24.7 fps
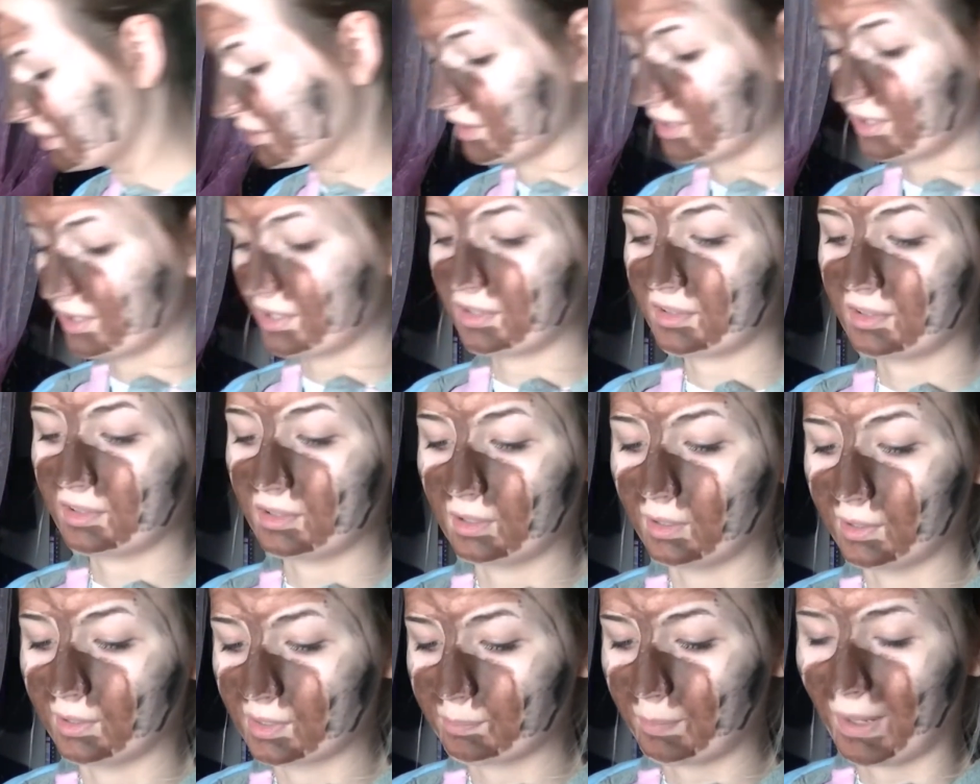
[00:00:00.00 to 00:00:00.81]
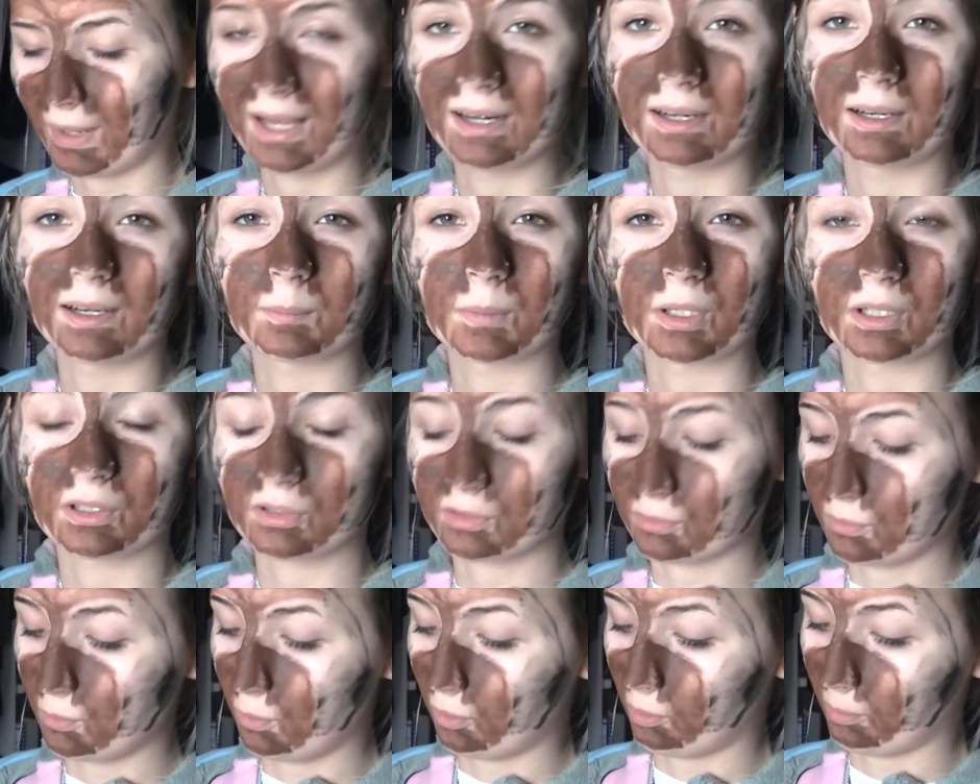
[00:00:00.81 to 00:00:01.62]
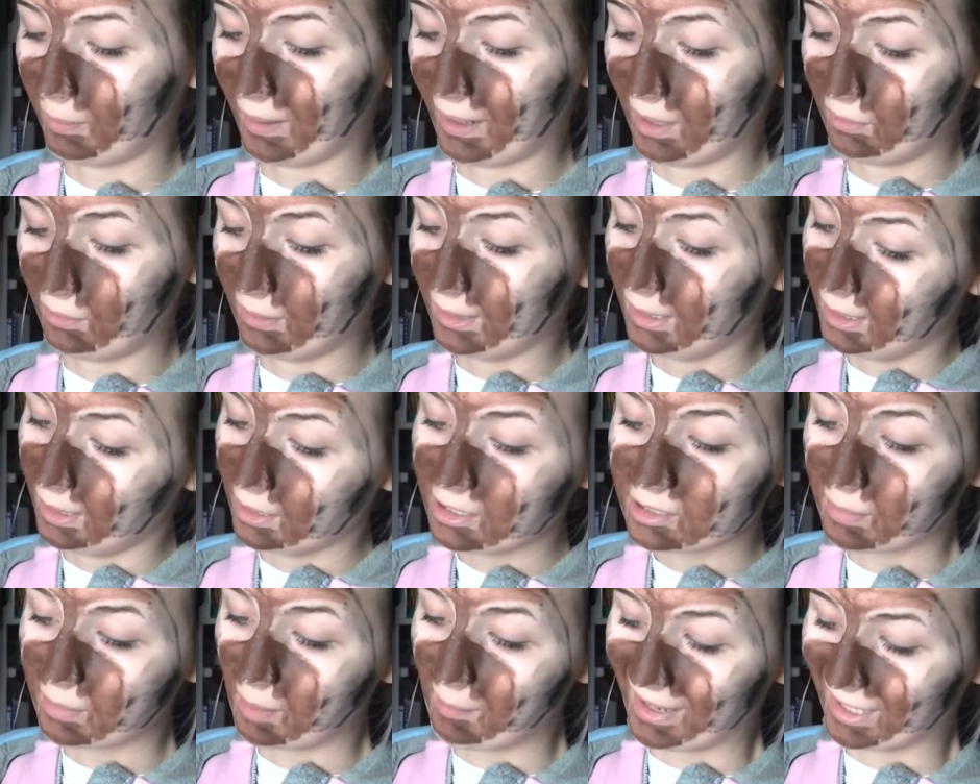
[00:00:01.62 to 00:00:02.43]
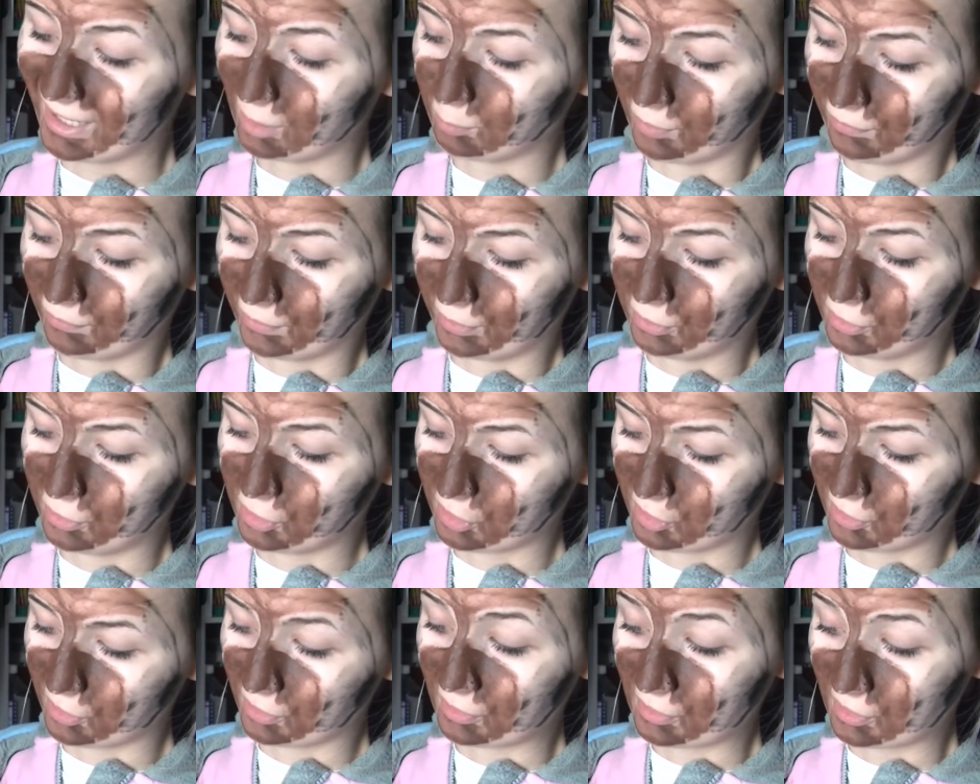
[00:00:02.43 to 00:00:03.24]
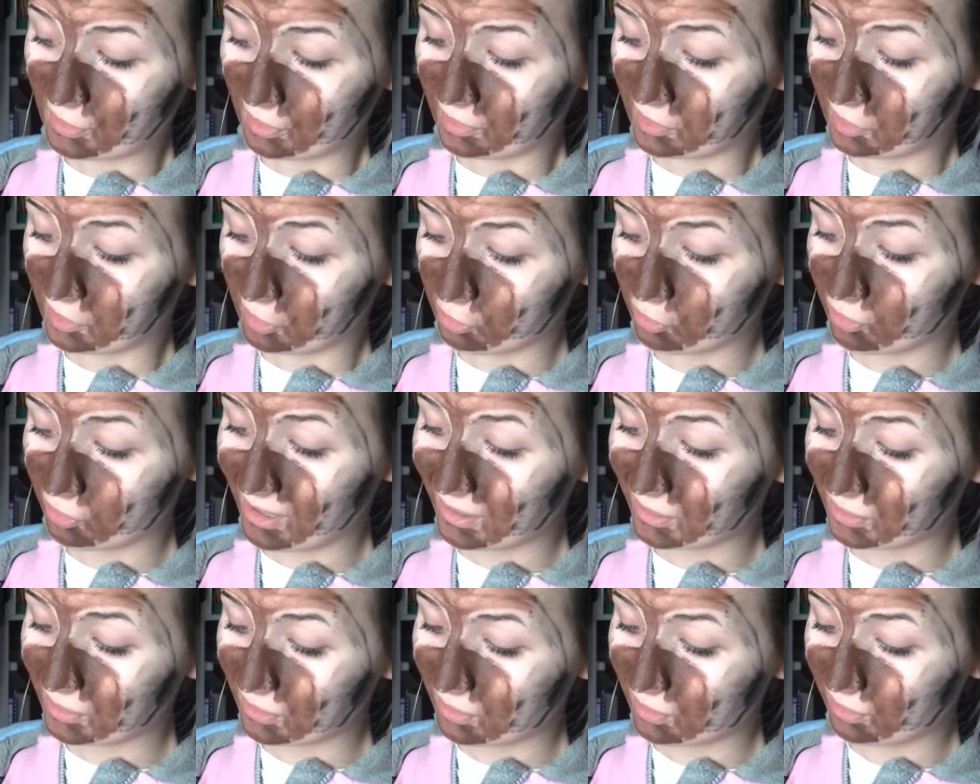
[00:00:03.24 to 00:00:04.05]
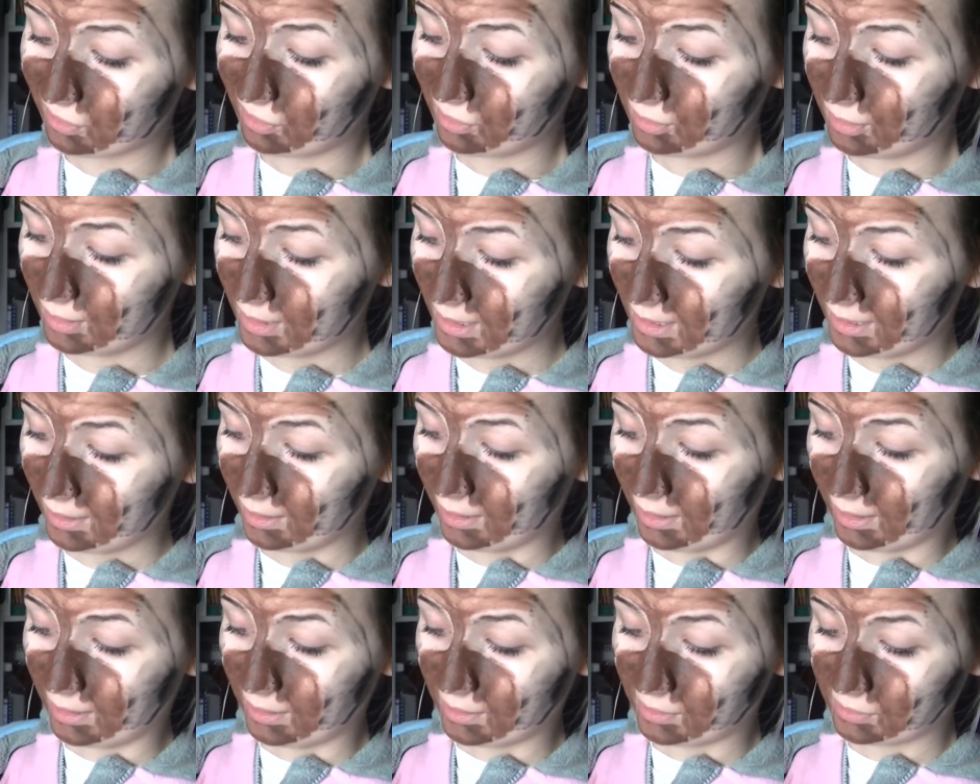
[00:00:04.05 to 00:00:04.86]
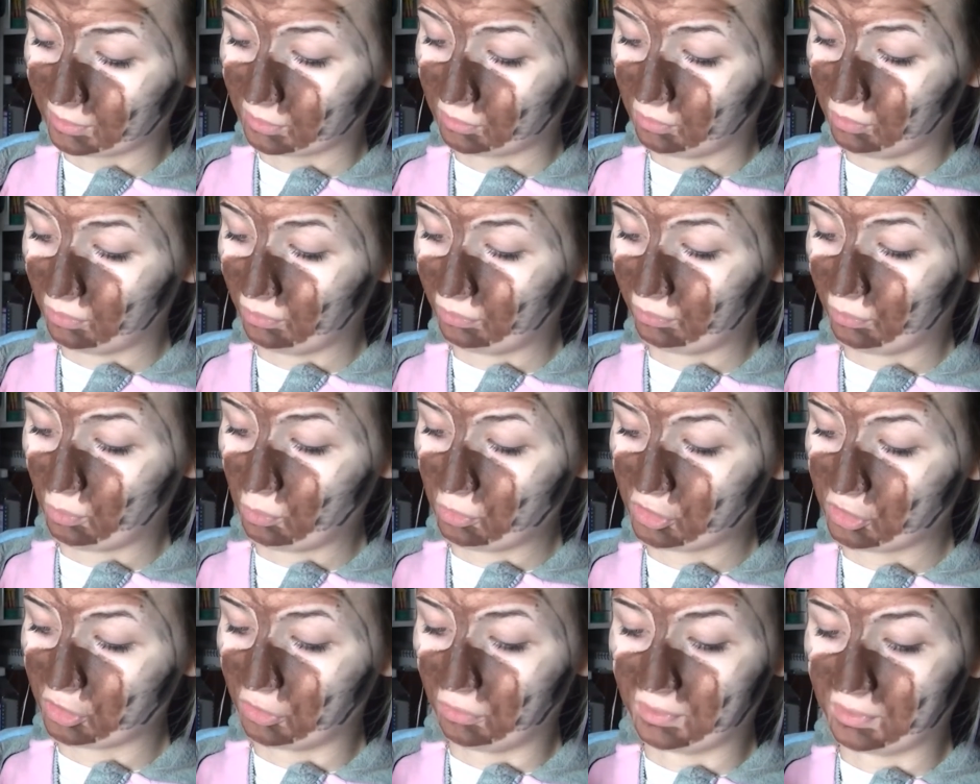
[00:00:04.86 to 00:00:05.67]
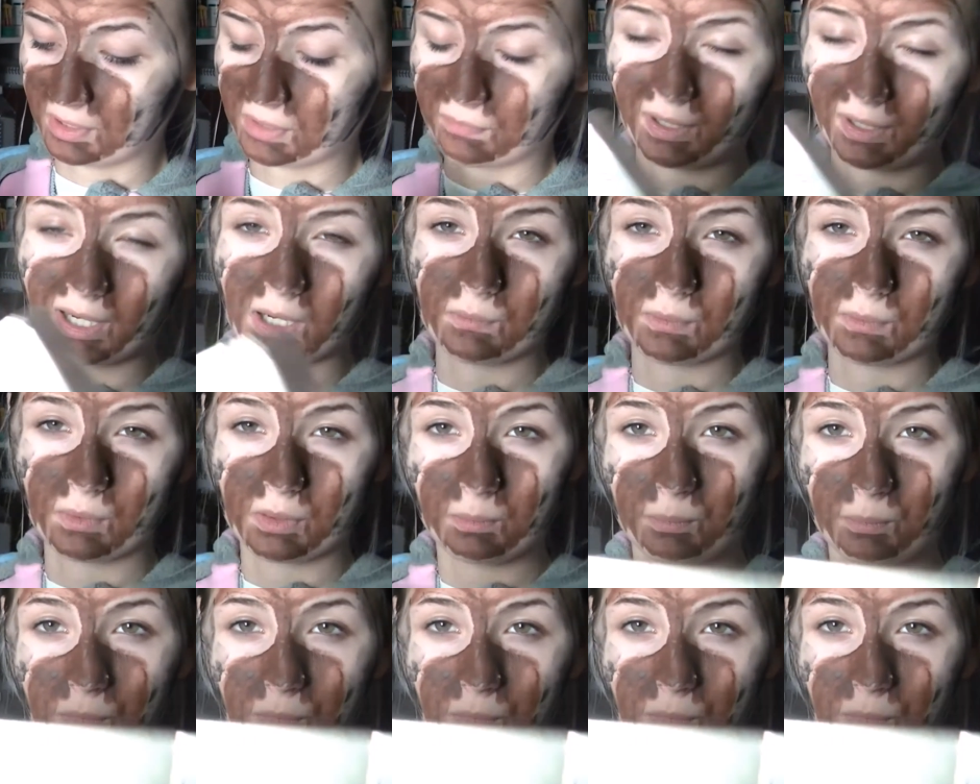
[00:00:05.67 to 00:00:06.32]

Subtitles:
So this is the last palette I'm going to talk about. It's by Makeup Revolution. So this is Drugstore, and it's called Fortune's Favour the